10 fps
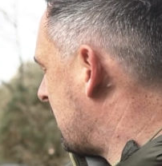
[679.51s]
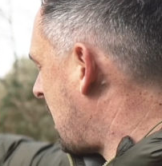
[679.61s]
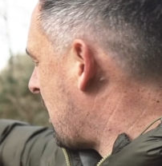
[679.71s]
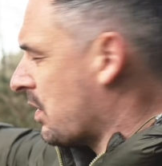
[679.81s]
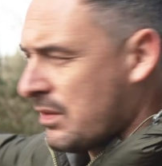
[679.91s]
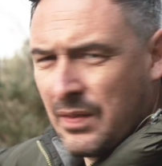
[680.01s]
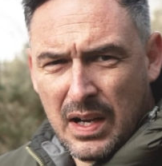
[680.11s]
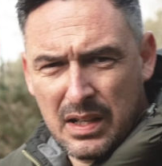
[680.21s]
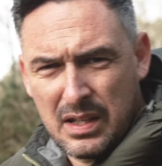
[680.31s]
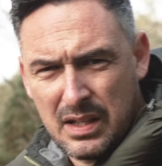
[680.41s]
down in the
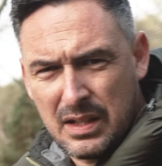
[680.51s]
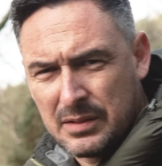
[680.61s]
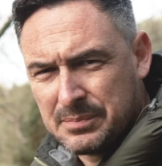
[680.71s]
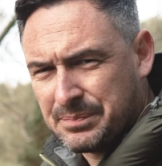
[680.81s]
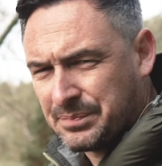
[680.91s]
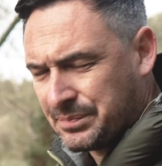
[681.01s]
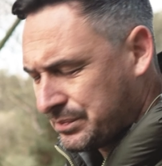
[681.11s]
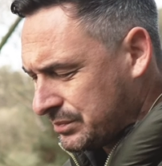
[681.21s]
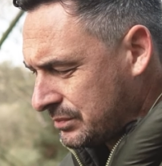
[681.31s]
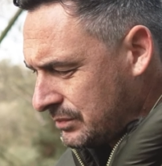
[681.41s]
valley here,
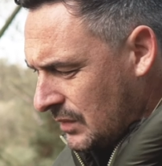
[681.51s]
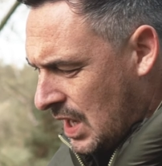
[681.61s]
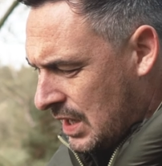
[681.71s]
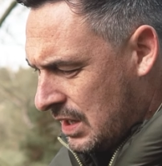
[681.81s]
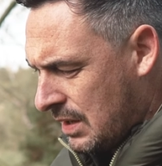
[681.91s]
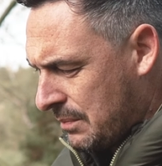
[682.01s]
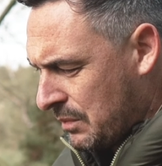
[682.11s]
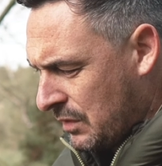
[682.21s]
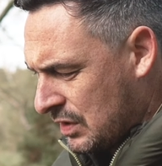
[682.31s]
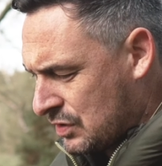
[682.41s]
and
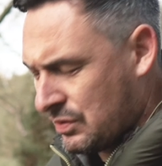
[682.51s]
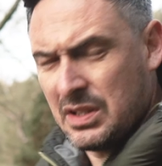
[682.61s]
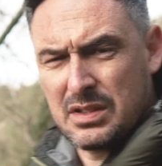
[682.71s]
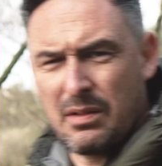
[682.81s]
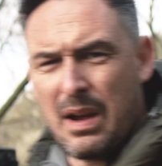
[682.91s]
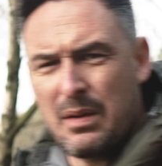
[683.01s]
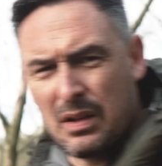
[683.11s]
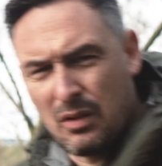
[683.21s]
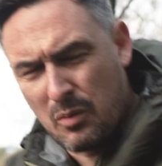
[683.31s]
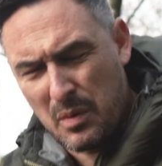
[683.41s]
the trees around
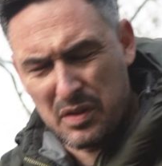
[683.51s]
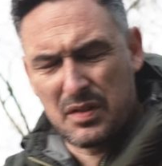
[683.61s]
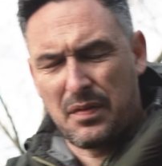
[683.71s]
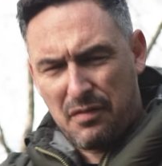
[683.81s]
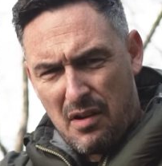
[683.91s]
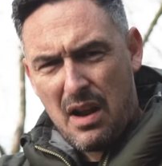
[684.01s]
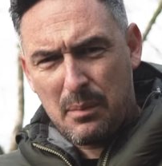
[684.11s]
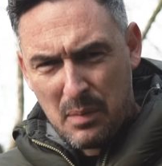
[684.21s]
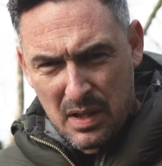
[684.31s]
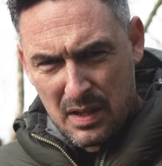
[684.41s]
it almost
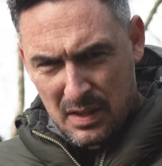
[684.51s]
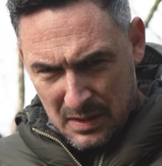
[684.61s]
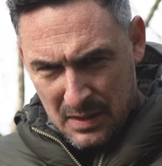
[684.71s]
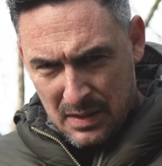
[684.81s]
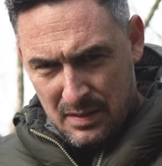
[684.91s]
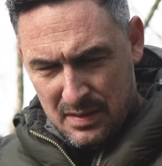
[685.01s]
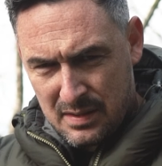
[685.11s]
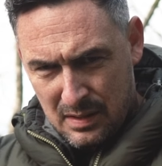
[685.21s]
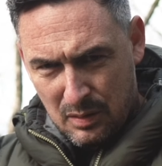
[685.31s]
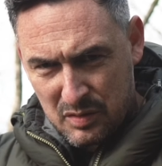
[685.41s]
frame this
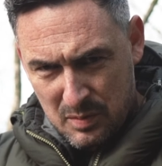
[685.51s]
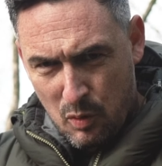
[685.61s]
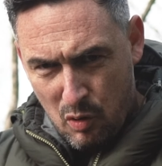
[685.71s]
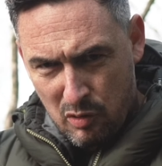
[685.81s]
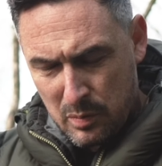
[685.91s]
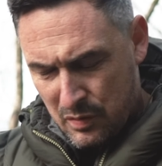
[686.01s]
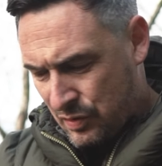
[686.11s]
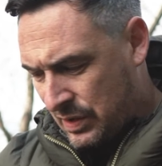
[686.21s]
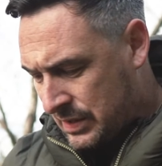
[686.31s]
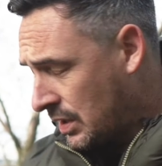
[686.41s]
little small group of
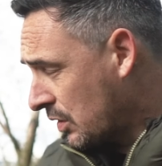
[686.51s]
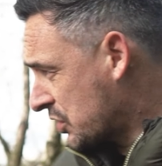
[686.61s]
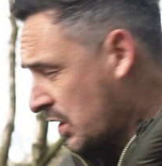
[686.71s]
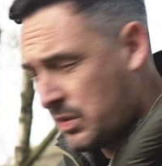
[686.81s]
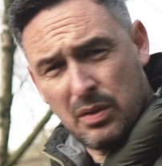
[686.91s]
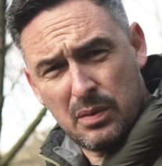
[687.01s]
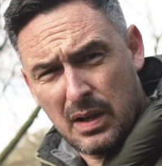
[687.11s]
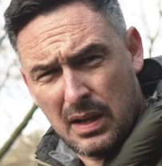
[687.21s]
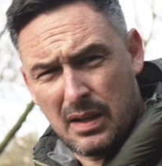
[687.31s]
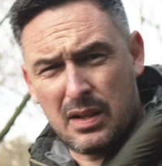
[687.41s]
trees. I'll show you
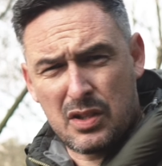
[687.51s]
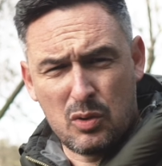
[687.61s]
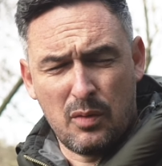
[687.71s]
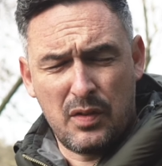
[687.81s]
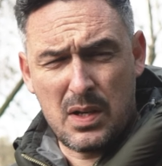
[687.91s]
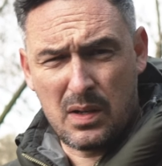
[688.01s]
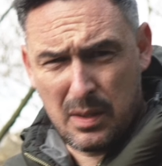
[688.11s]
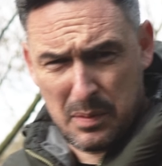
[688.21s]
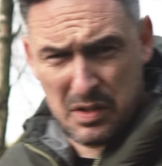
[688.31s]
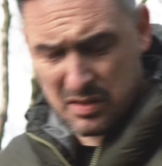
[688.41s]
a short video
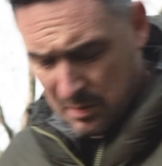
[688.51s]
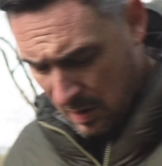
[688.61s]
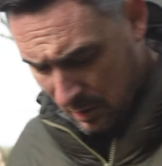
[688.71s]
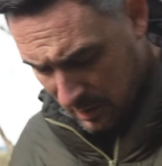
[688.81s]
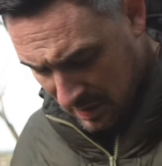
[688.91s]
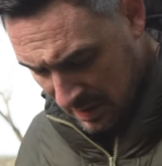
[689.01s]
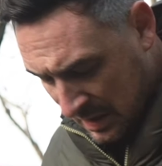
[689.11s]
clip in just a moment.